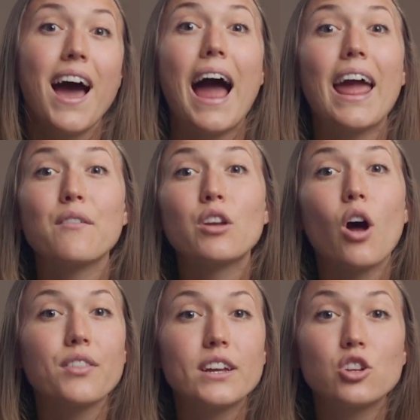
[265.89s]
I have an
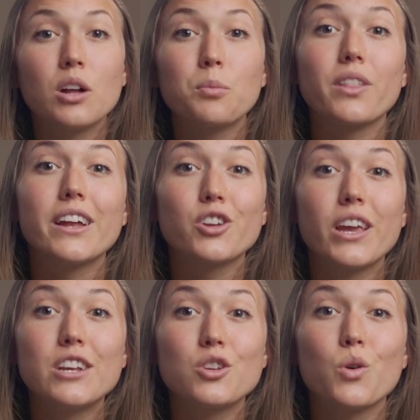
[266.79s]
online childbirth
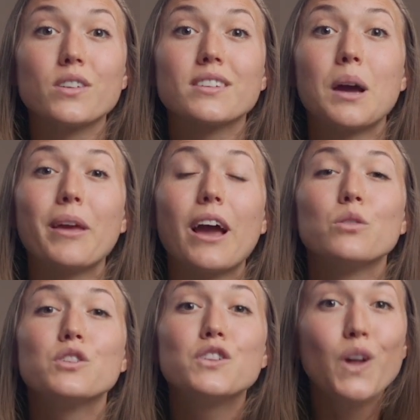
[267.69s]
education course coming
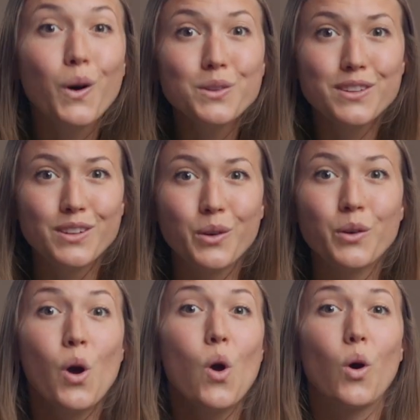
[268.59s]
out so
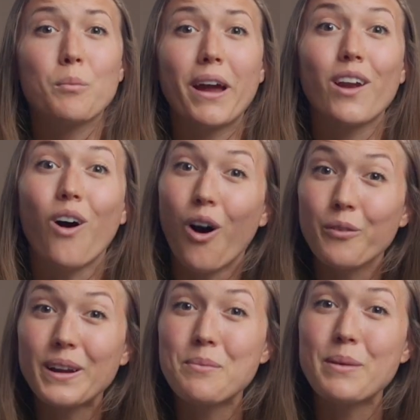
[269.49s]
soon, or might
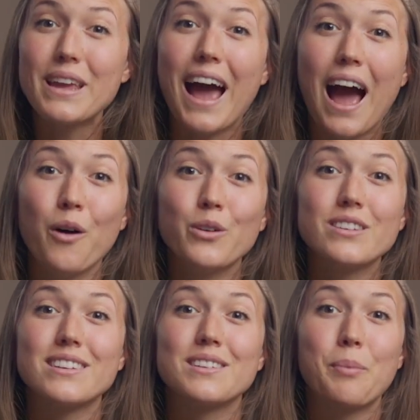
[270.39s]
already be
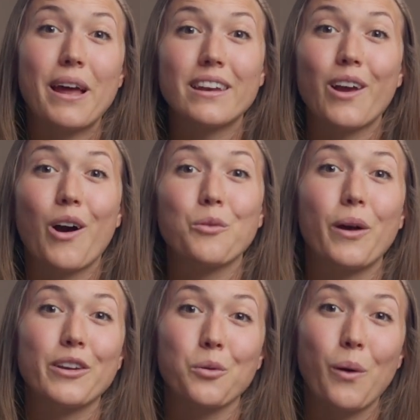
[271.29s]
out depending on
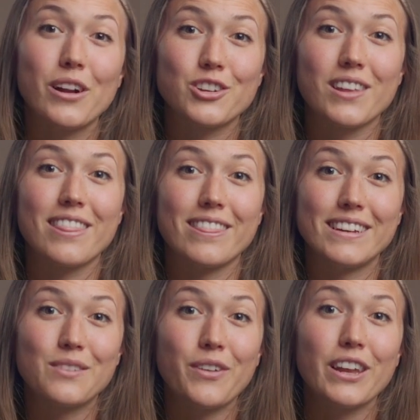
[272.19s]
when you're watching
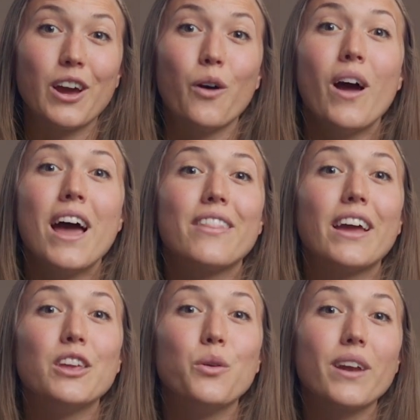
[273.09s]
this video,
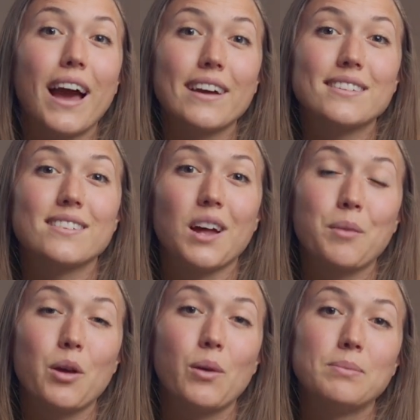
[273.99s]
that you can access on
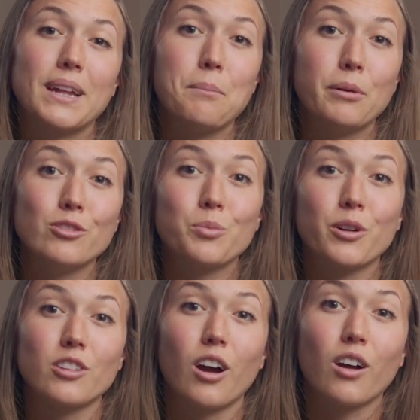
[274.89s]
my website,
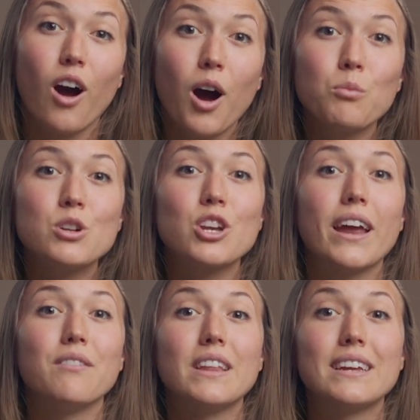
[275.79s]
builttobirth.com which
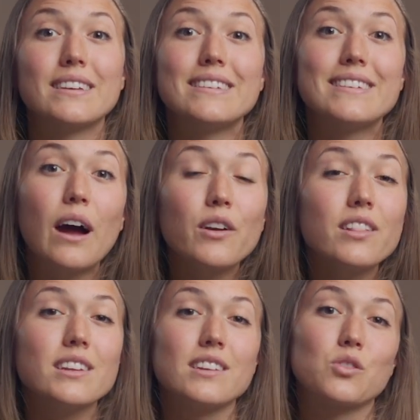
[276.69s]
I have linked down
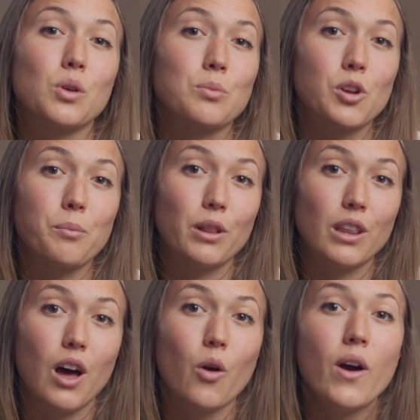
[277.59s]
in the description
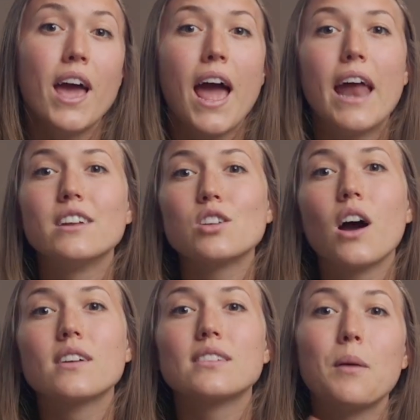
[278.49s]
below. And it
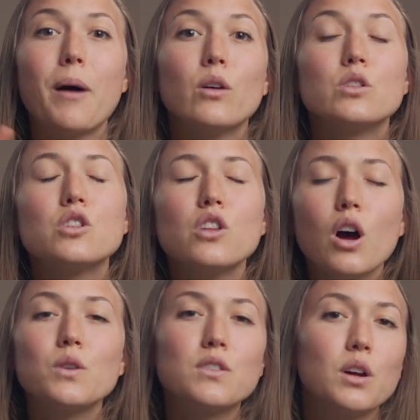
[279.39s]
talks about
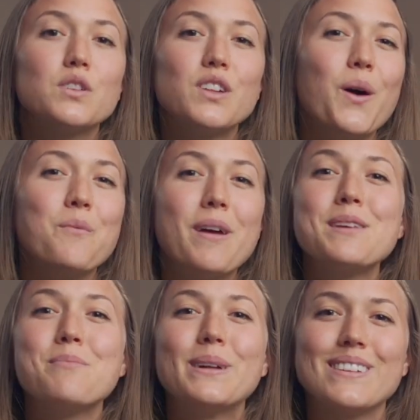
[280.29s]
so, so, so
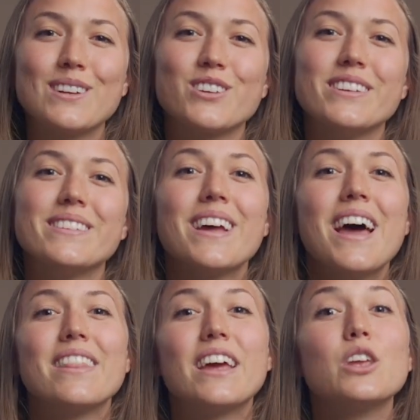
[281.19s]
many positions
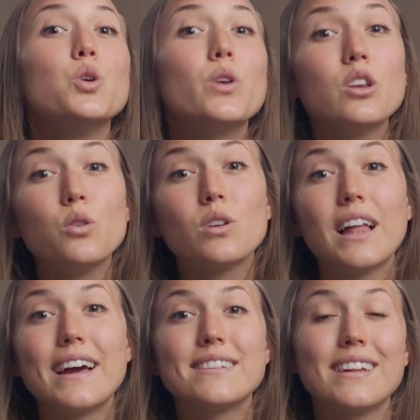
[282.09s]
that you can
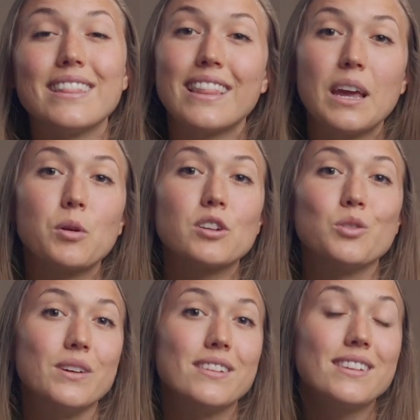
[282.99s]
utilize in labor
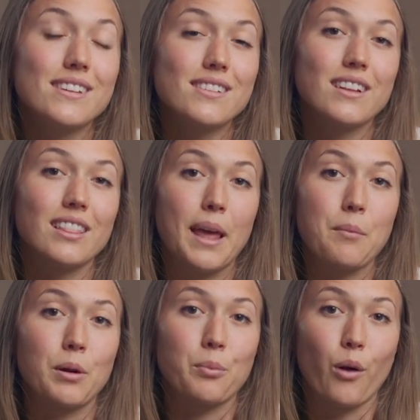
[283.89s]
to assist
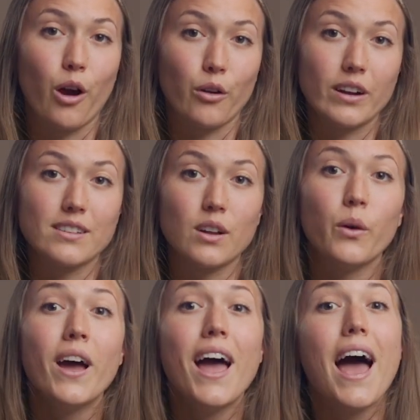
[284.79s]
labor progress.
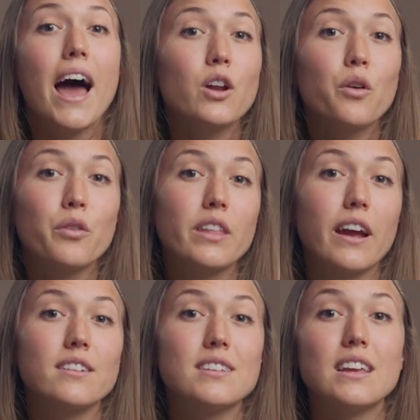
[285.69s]
So head over
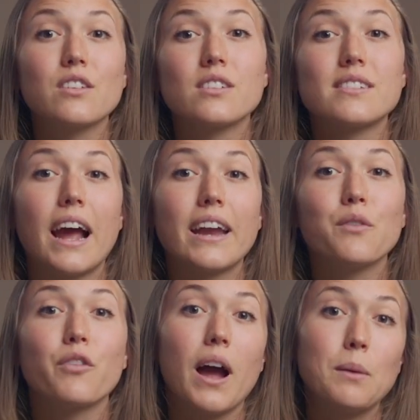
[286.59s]
there to either sign
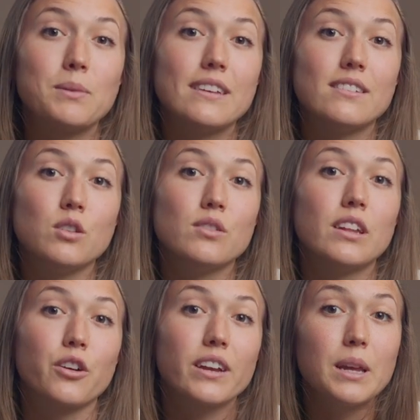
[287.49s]
up for updates
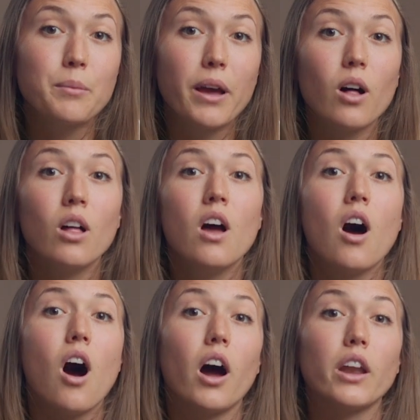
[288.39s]
using your email
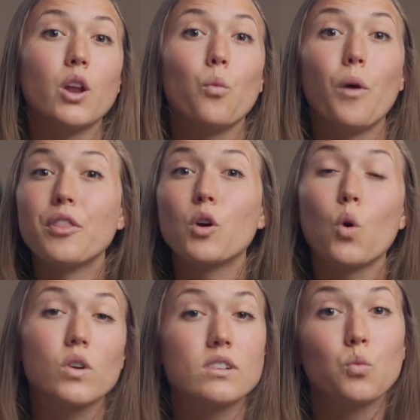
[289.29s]
on when the
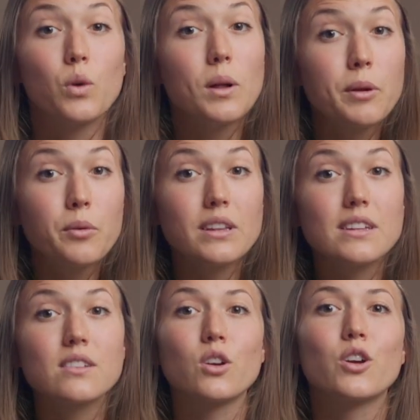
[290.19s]
course will be
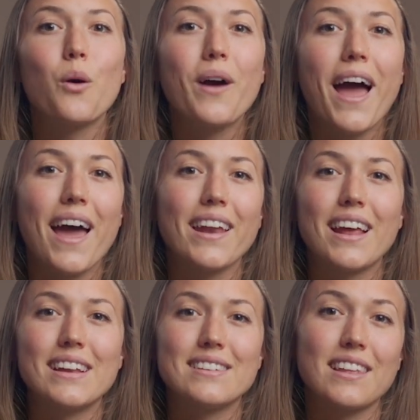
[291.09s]
released or go ahead
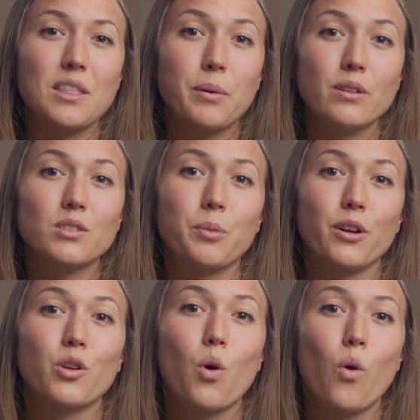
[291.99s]
and take the Built to
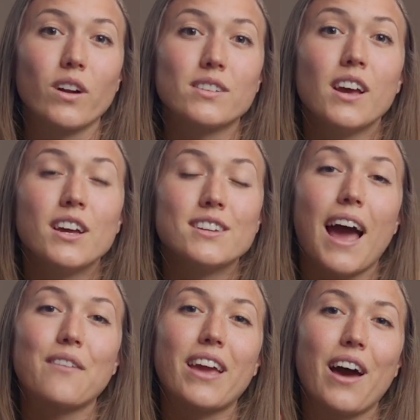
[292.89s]
Birth course to
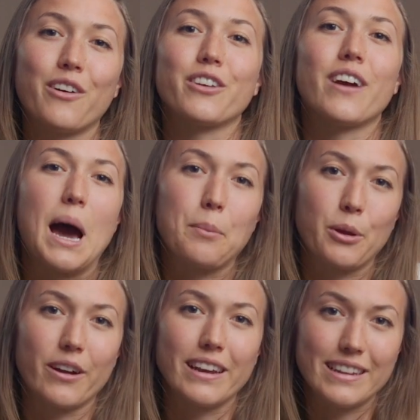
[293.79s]
have a healthier,
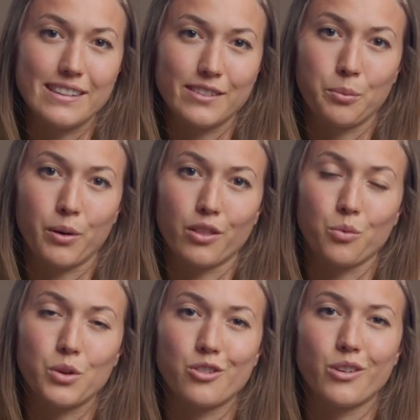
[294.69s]
happier, and easier
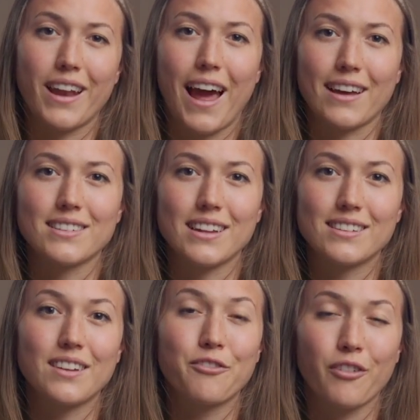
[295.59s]
birth, which you can
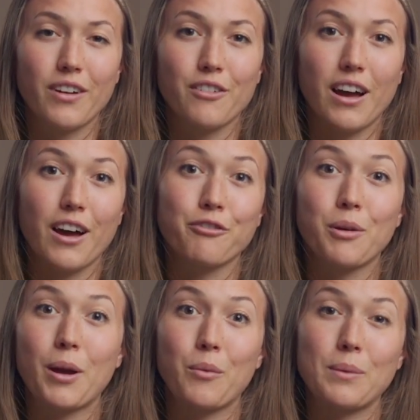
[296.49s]
access uh,
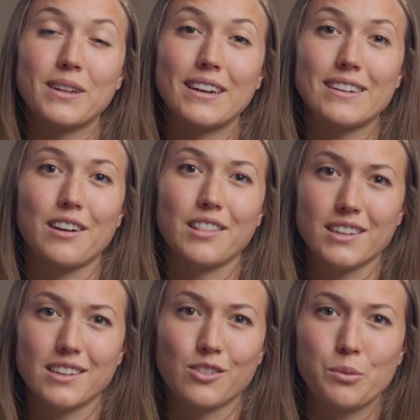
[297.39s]
from my website down in
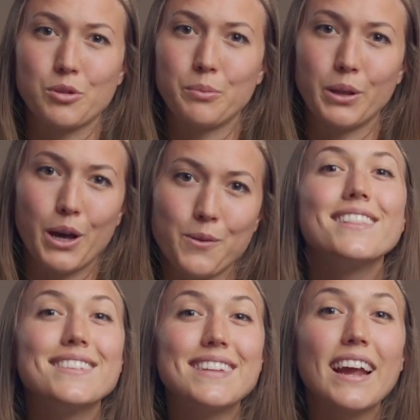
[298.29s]
the description below.
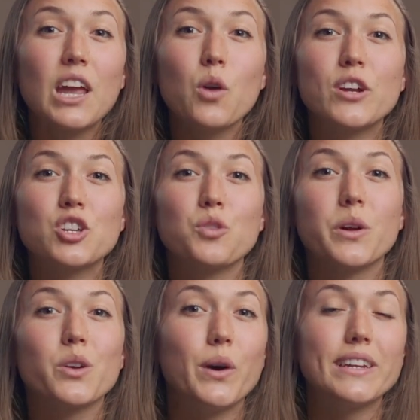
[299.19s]
The second question
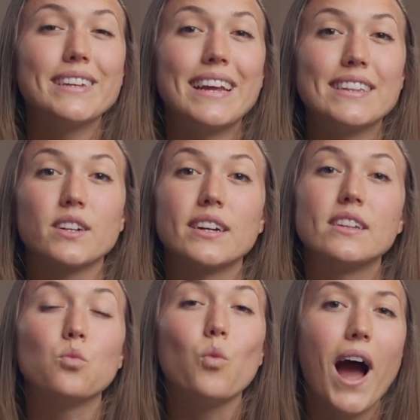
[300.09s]
we're going to answer
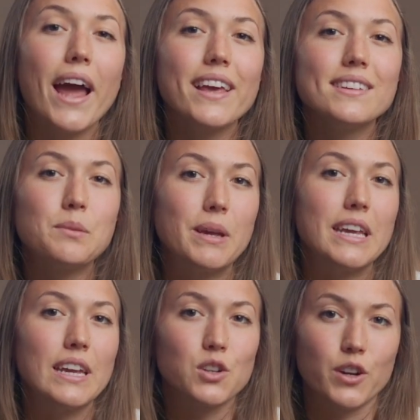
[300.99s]
is why is
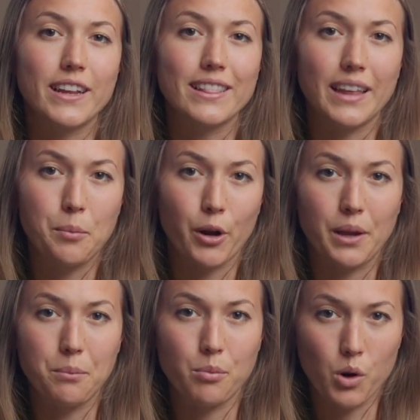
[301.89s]
peeing during labor
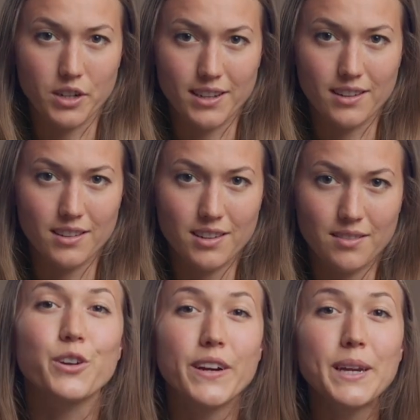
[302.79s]
important?
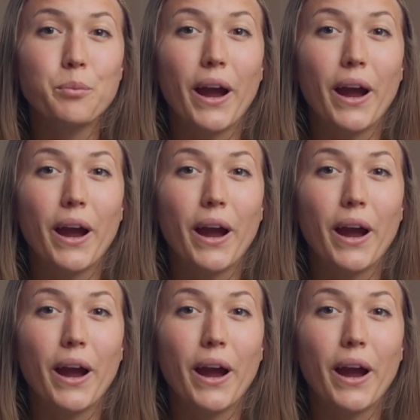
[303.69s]
During